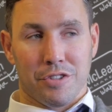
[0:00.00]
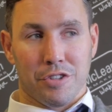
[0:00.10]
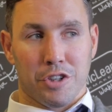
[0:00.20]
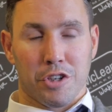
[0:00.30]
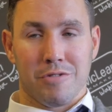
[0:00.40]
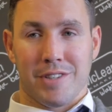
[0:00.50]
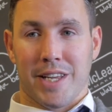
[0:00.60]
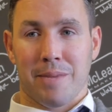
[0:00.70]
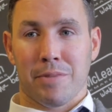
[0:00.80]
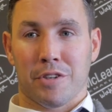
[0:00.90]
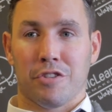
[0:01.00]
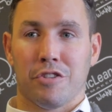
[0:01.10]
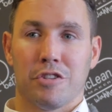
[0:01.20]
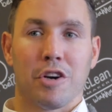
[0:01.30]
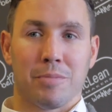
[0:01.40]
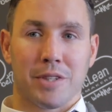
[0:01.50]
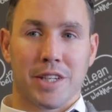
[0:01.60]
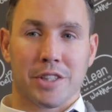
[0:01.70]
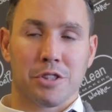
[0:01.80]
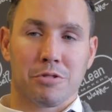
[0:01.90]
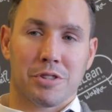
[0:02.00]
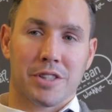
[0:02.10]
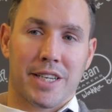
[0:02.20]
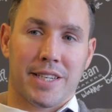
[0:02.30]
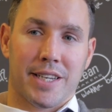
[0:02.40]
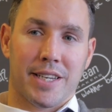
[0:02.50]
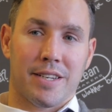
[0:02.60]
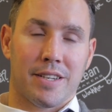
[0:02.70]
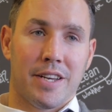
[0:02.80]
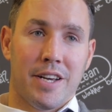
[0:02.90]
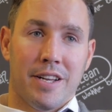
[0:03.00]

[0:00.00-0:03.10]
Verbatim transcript: to go deep into competitions, which they did, and